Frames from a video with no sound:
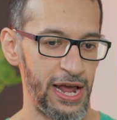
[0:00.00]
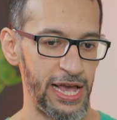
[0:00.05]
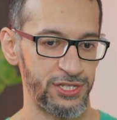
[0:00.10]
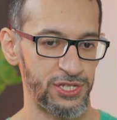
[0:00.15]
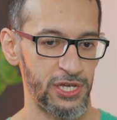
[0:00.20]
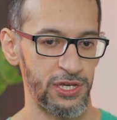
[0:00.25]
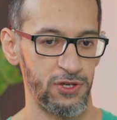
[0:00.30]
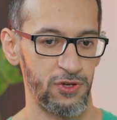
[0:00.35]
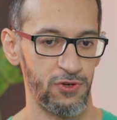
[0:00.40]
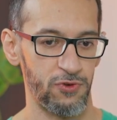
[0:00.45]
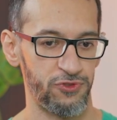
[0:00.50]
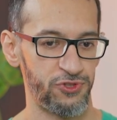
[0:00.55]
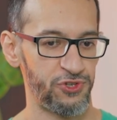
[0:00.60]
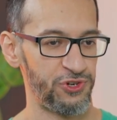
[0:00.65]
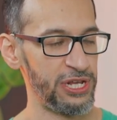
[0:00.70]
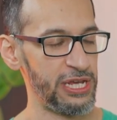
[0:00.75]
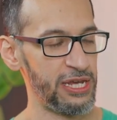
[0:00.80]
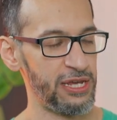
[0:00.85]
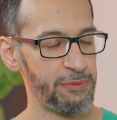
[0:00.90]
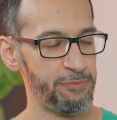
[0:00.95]
asking you
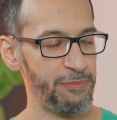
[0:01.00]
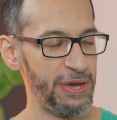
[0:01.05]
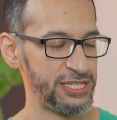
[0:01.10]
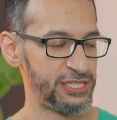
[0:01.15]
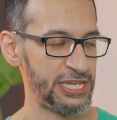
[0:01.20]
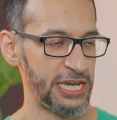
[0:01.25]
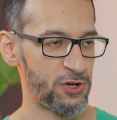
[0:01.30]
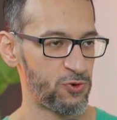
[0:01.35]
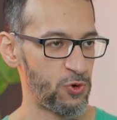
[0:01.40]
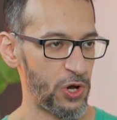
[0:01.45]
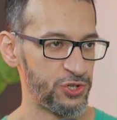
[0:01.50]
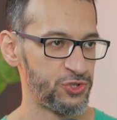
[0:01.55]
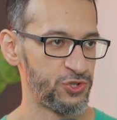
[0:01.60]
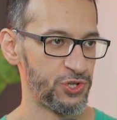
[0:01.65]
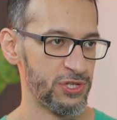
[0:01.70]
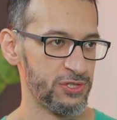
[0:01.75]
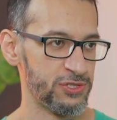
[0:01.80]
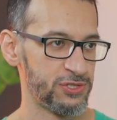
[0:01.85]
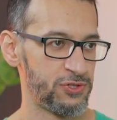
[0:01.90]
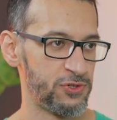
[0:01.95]
3 basic
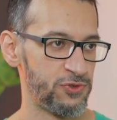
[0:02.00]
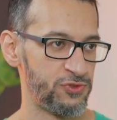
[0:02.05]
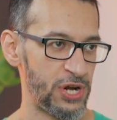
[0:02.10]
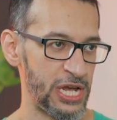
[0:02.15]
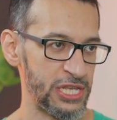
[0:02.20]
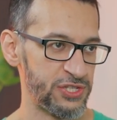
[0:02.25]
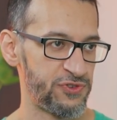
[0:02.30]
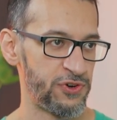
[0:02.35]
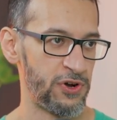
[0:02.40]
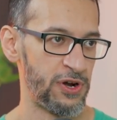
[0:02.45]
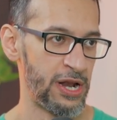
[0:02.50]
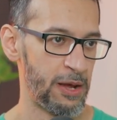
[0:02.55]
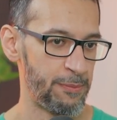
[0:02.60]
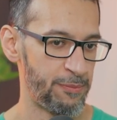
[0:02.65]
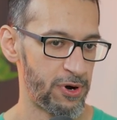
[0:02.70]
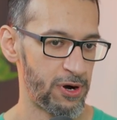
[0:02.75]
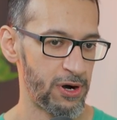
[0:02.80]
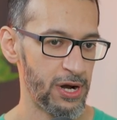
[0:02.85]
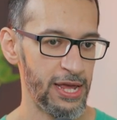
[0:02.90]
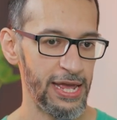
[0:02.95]
questions to transfer a
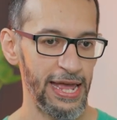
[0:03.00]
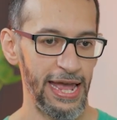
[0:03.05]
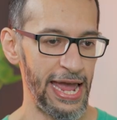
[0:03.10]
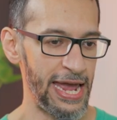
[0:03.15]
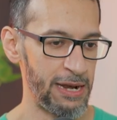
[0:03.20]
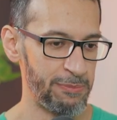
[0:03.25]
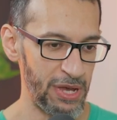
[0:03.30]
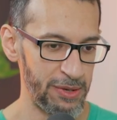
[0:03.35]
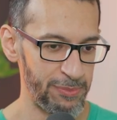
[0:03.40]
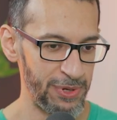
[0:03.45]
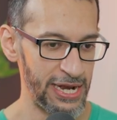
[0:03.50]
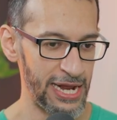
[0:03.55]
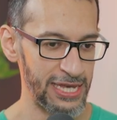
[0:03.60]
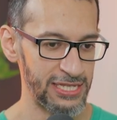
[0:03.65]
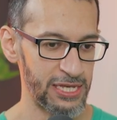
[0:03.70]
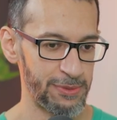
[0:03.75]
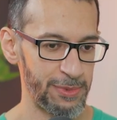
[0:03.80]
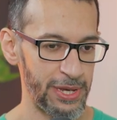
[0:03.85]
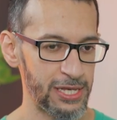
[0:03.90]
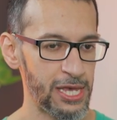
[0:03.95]
number and maybe an
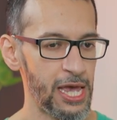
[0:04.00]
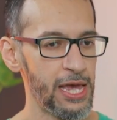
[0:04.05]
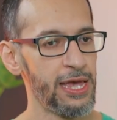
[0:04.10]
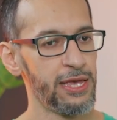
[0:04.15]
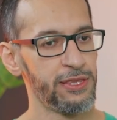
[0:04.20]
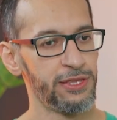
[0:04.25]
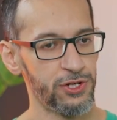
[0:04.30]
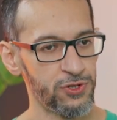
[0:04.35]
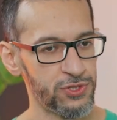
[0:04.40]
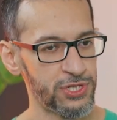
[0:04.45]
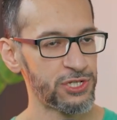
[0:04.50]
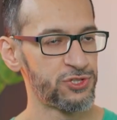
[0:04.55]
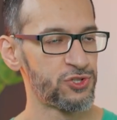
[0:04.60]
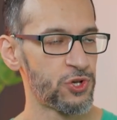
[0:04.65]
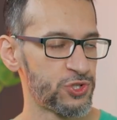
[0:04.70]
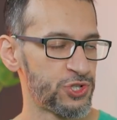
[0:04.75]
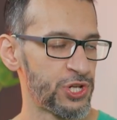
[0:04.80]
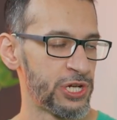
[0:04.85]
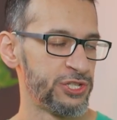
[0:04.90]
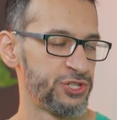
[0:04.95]
SMS. They're using
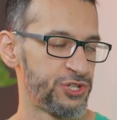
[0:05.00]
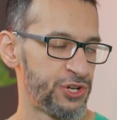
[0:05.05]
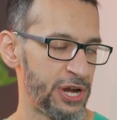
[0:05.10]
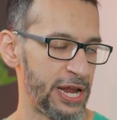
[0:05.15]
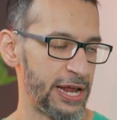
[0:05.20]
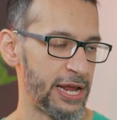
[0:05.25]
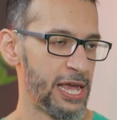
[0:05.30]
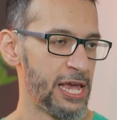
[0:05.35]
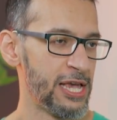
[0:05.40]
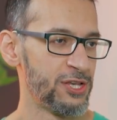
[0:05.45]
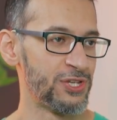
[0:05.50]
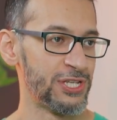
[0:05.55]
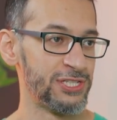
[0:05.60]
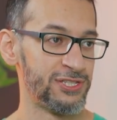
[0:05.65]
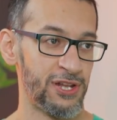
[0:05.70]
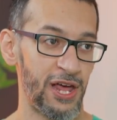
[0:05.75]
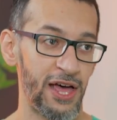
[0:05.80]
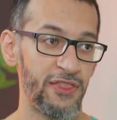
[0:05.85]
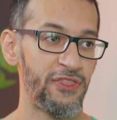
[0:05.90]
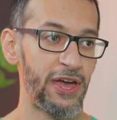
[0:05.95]
social engineering. So
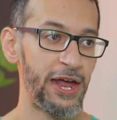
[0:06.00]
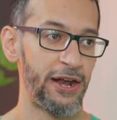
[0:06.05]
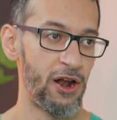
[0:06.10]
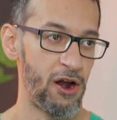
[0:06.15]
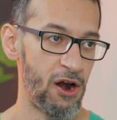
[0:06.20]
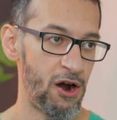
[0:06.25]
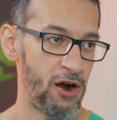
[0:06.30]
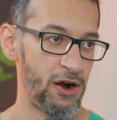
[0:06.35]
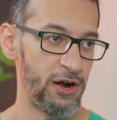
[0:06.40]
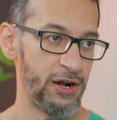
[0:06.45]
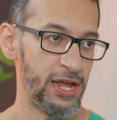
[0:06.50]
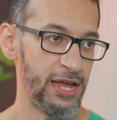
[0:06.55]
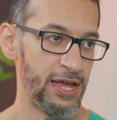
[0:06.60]
it's not that hard.